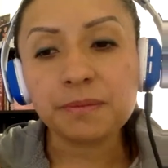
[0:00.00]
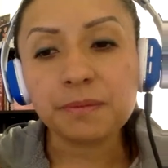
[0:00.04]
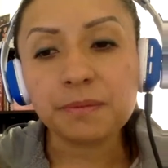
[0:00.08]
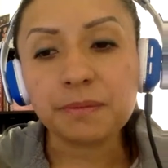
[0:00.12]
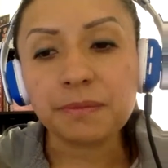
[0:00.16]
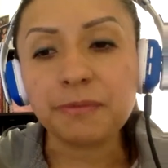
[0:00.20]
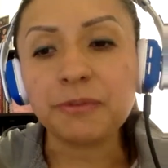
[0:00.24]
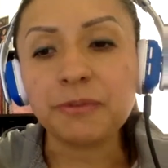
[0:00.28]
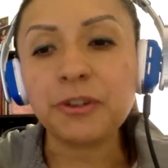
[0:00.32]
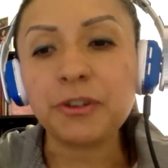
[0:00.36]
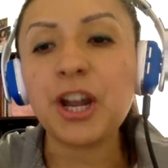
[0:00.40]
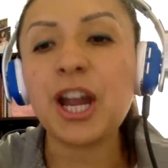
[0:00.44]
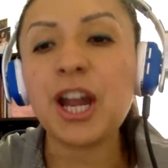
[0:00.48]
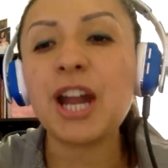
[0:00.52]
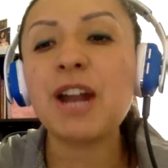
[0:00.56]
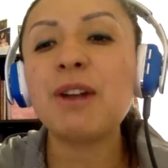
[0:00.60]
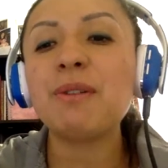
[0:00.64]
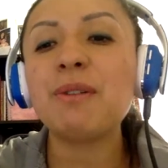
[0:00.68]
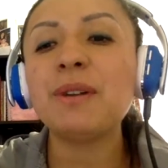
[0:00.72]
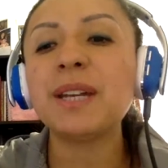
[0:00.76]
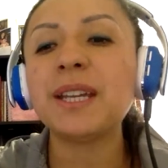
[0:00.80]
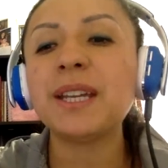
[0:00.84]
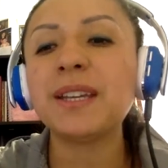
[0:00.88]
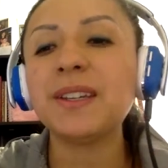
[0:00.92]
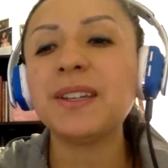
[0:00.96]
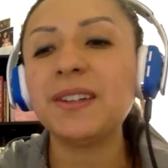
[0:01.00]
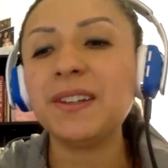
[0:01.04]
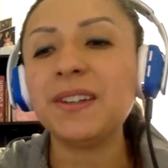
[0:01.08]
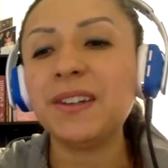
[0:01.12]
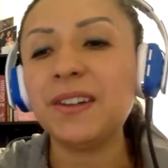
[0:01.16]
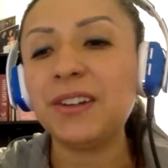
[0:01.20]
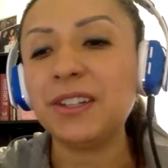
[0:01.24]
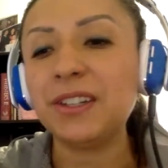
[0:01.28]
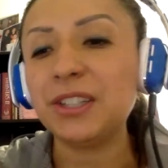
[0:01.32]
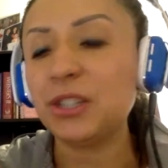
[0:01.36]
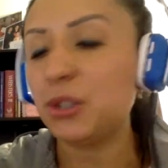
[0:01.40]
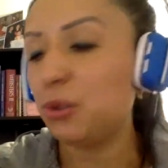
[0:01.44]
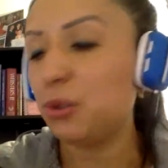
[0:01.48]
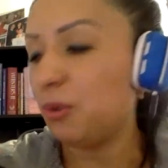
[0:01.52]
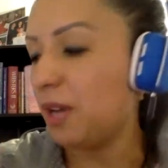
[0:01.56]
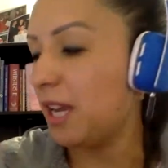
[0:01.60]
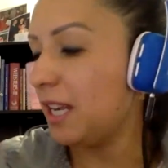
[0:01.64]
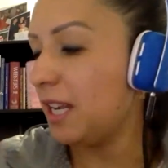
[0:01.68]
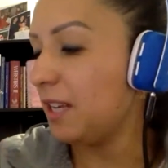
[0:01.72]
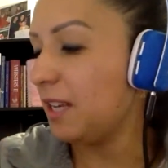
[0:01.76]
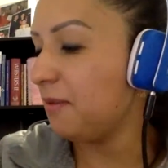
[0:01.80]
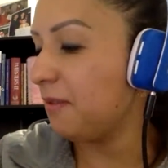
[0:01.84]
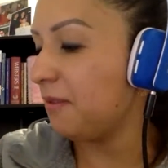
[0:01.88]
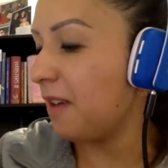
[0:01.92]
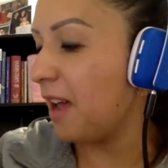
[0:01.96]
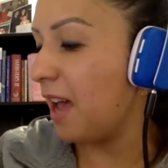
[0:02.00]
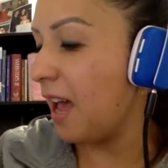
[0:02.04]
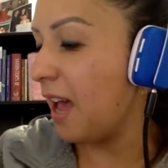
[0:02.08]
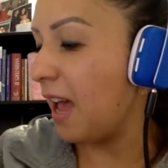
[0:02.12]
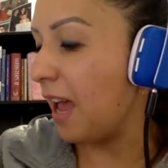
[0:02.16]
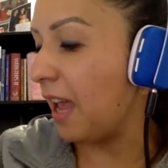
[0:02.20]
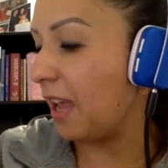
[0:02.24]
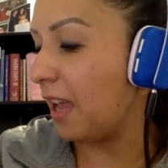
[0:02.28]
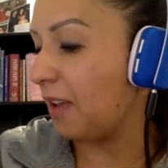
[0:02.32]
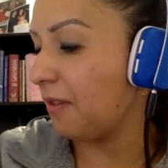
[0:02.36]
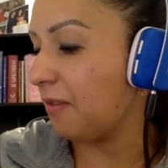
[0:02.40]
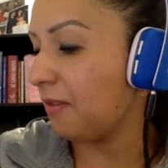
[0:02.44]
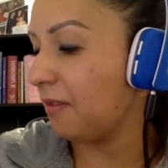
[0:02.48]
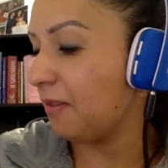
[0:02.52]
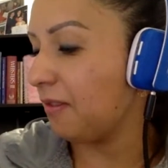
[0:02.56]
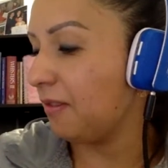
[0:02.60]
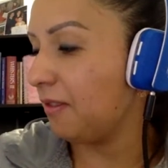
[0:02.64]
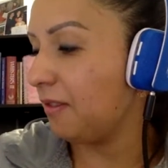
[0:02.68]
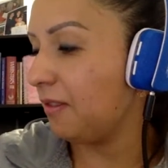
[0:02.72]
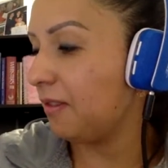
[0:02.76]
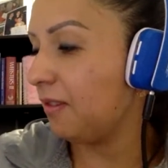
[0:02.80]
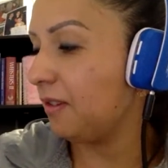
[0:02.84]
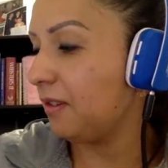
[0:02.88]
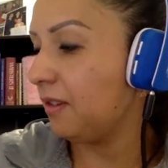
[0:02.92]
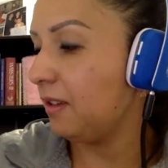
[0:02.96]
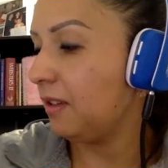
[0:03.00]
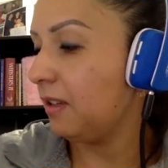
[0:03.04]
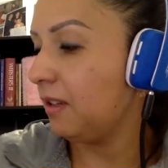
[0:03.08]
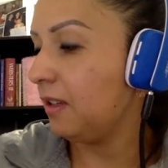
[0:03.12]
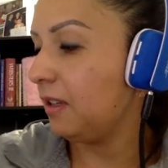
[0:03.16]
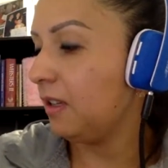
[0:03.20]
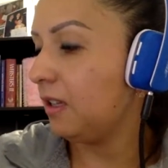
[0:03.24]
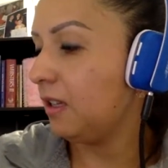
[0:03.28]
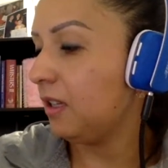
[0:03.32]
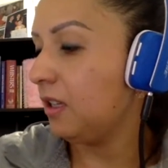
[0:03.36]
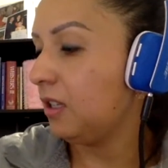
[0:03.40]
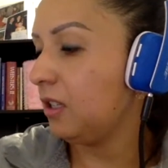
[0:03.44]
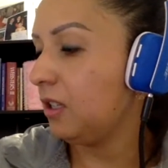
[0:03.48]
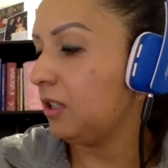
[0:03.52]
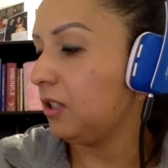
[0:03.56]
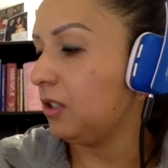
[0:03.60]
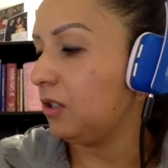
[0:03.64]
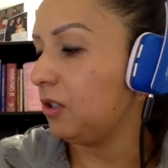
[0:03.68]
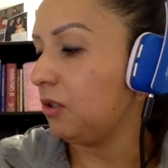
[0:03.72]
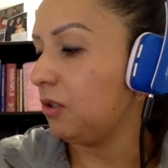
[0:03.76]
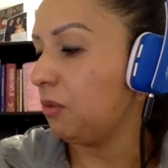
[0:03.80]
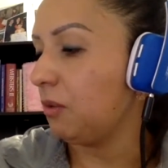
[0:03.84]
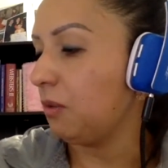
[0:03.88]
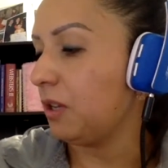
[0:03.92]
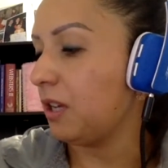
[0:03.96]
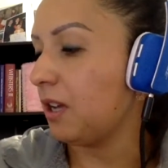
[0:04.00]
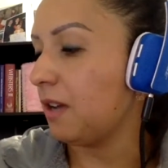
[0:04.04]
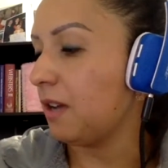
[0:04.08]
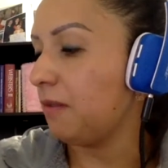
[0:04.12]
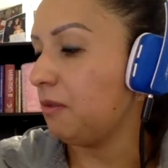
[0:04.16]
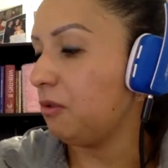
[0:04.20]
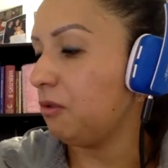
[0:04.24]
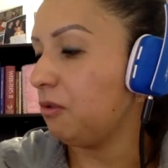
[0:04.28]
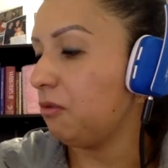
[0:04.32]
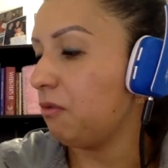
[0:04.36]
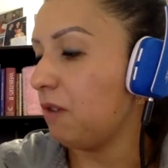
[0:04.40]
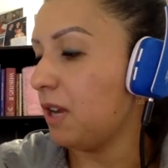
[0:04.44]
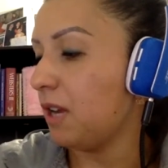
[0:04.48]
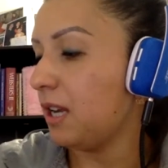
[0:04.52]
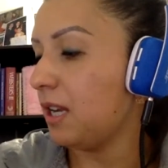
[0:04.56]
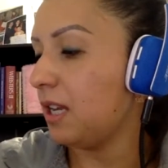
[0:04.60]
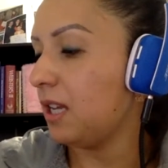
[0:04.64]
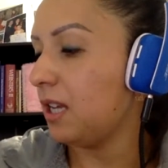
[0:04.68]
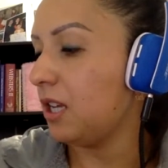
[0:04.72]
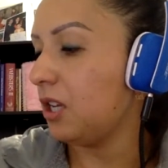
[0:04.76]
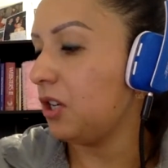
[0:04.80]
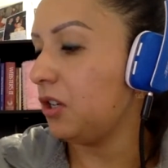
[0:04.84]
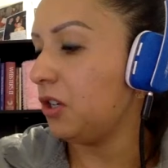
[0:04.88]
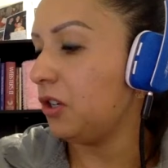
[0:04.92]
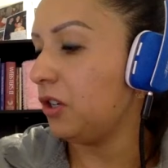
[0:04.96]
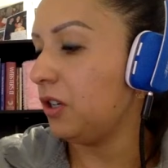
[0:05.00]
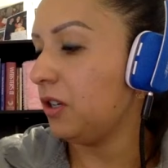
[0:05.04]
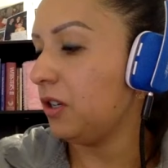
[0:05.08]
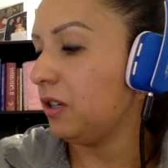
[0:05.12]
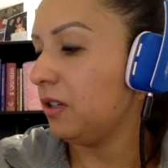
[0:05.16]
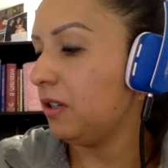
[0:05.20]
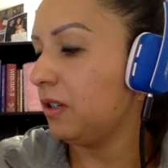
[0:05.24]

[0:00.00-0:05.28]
Very good. 25. So we have to write here